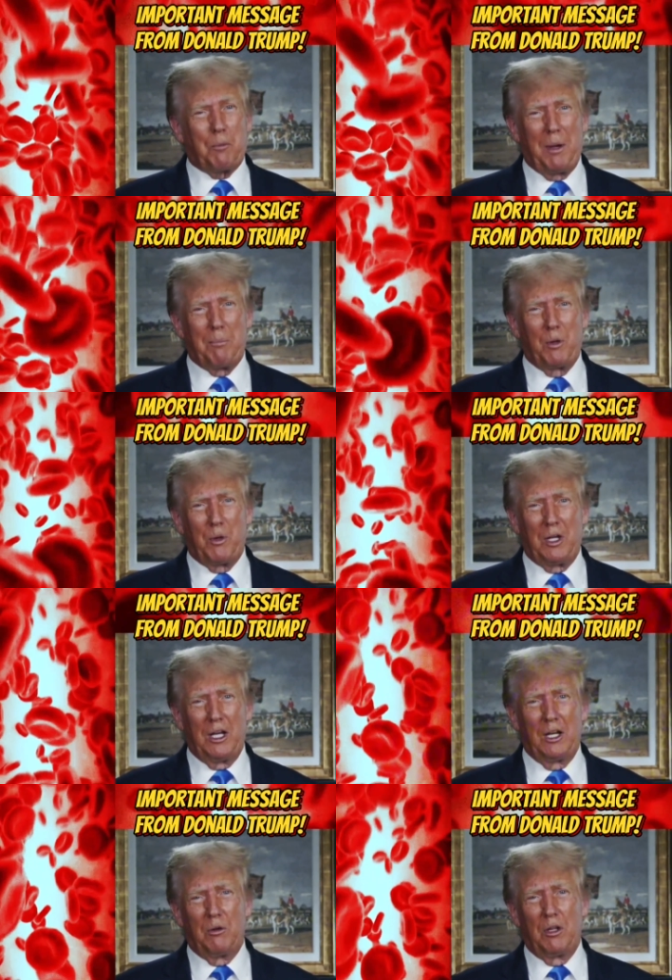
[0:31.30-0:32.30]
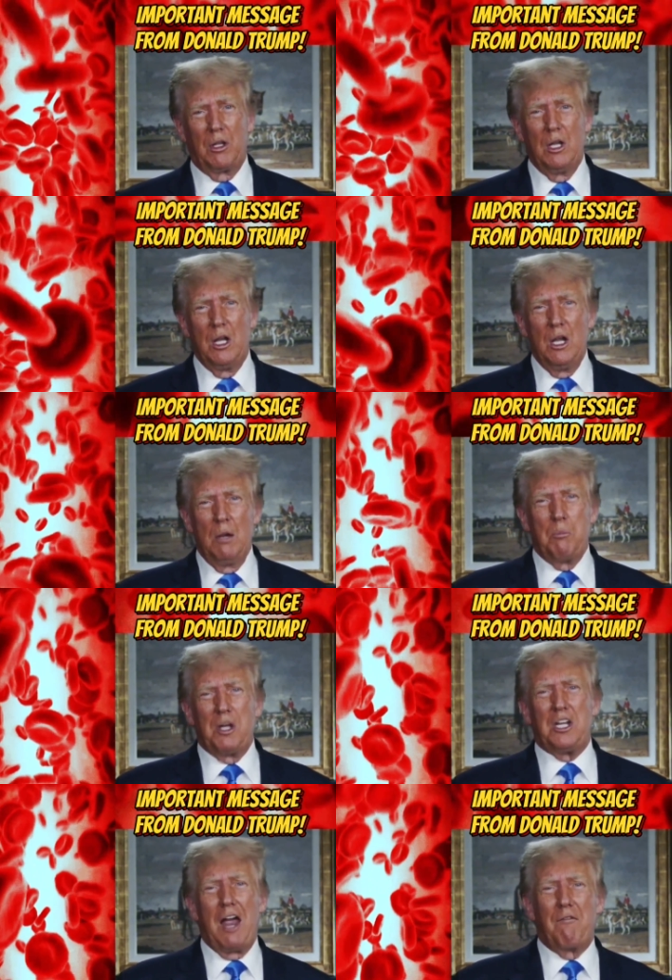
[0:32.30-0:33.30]
people we're dealing with. But
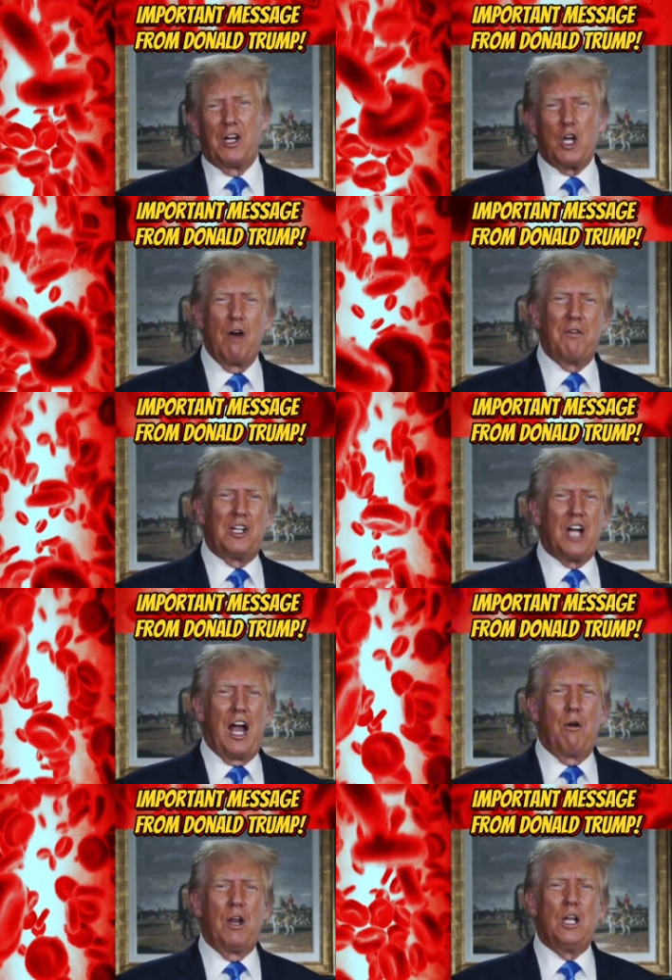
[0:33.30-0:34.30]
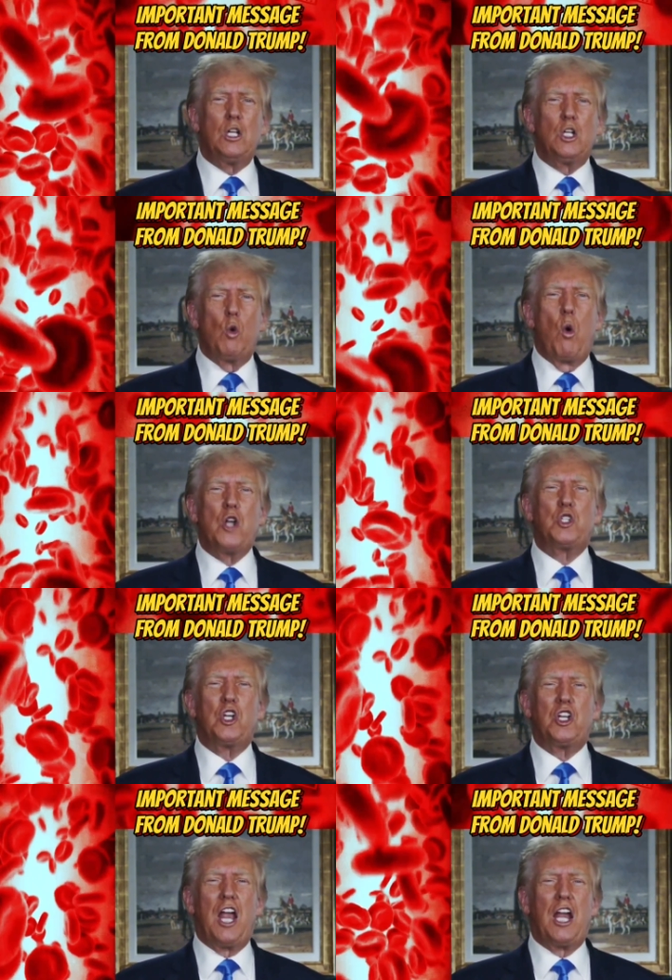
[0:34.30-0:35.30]
to every COVID tyrant who wants to
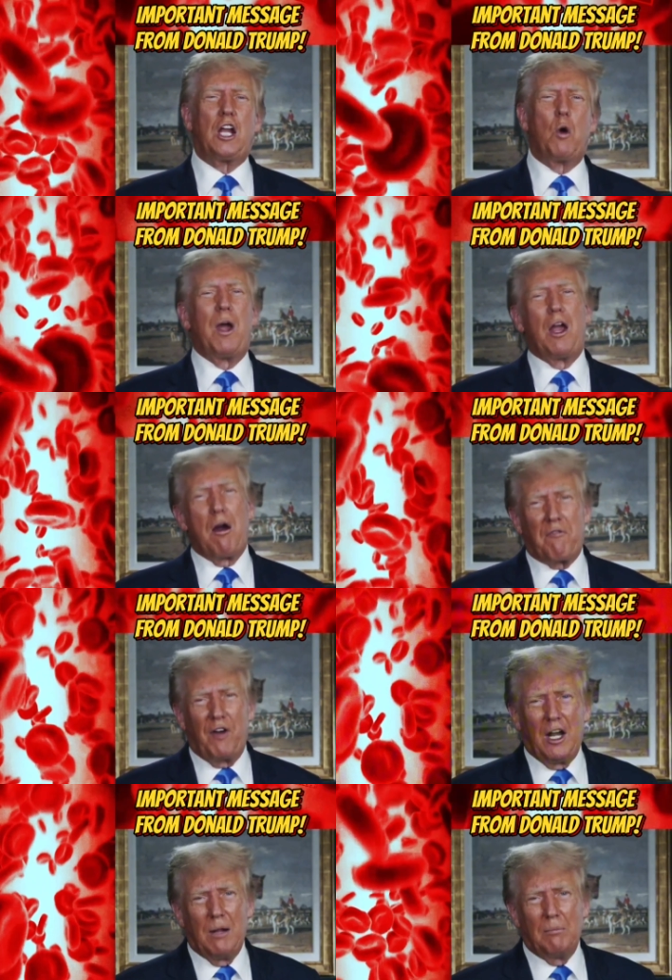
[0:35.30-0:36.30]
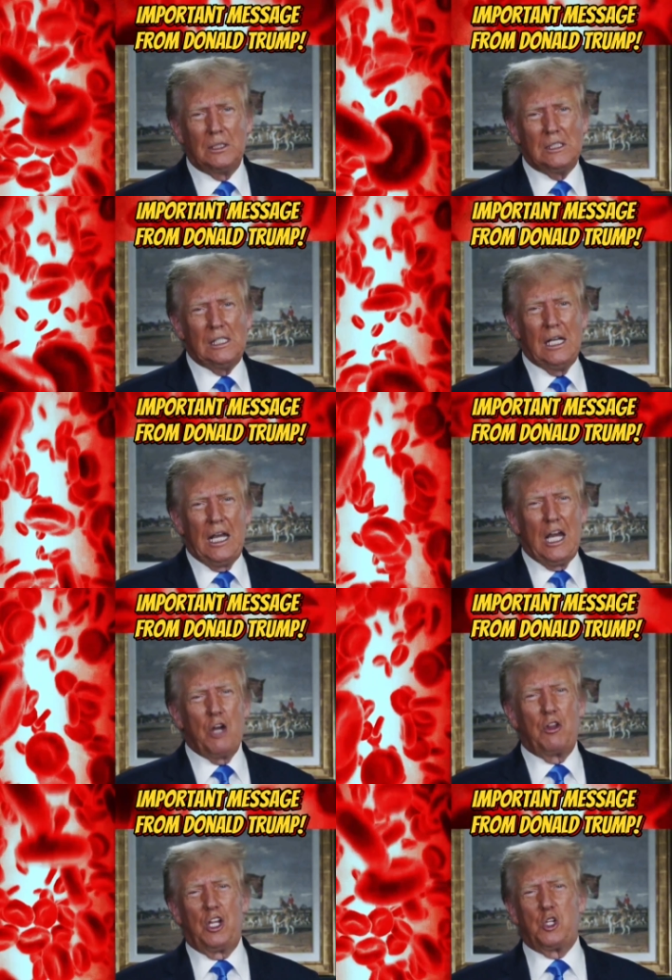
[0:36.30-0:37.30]
take away our freedom, hear
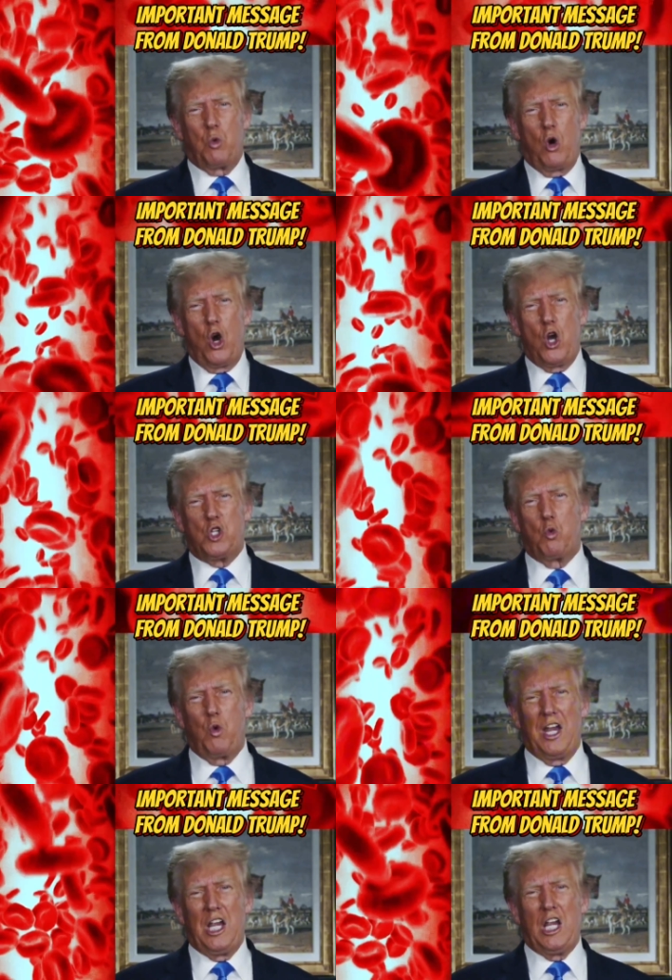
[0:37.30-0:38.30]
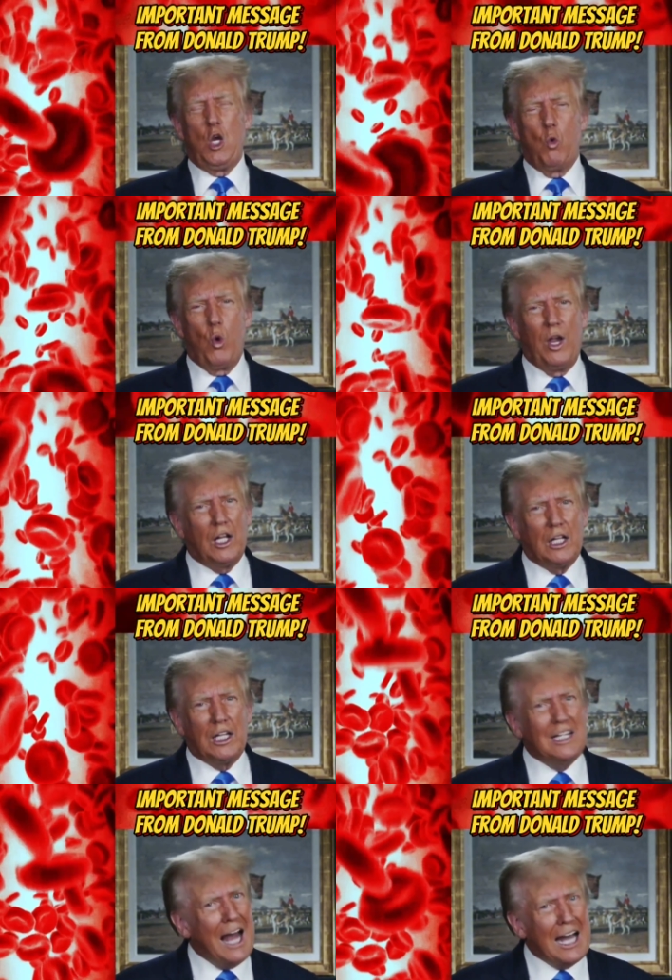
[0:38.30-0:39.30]
these words: we will
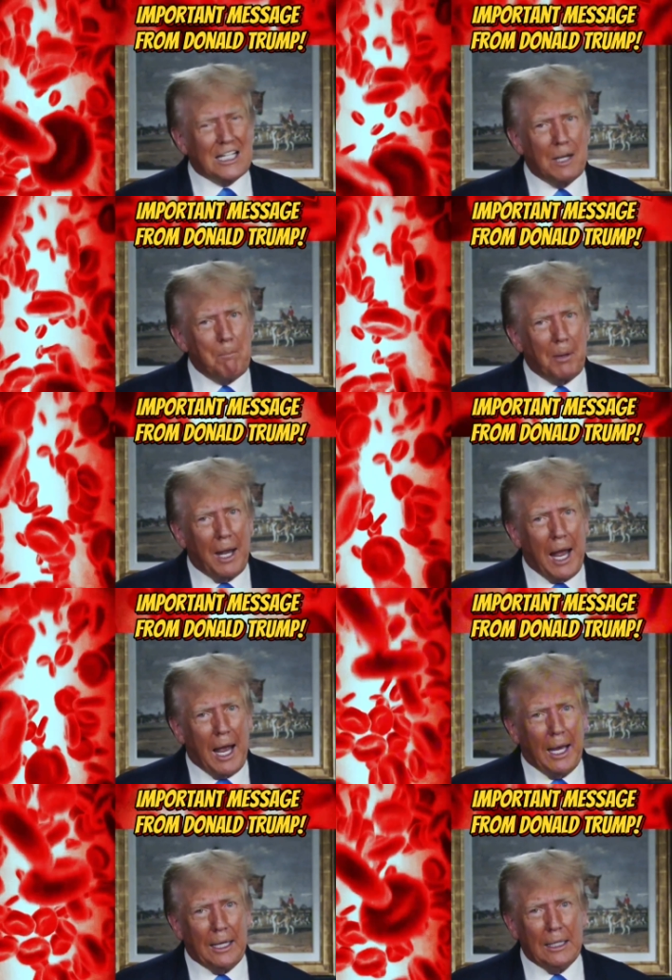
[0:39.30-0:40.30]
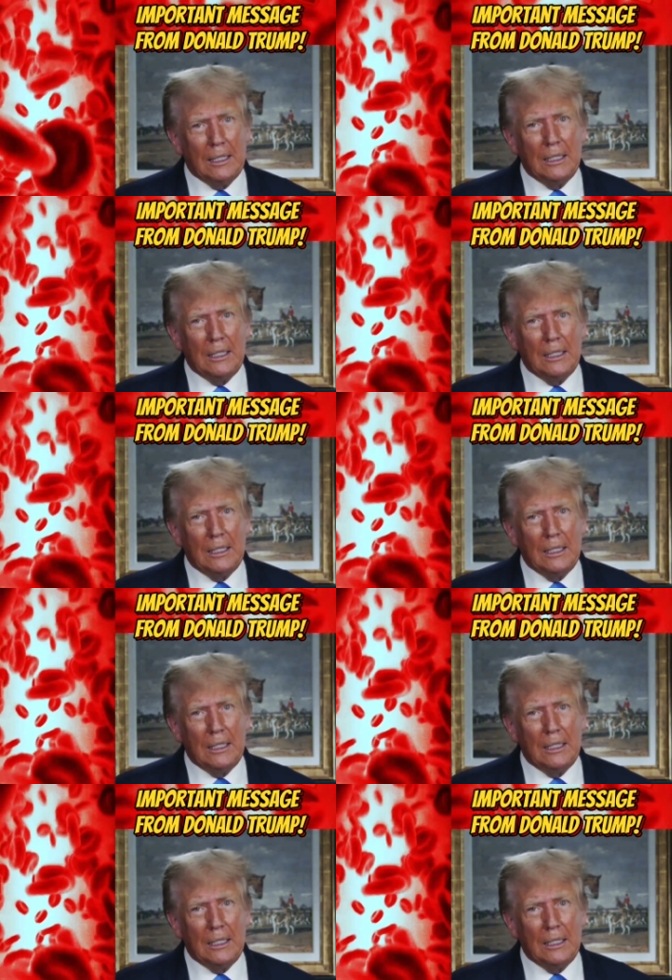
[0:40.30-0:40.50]
not comply.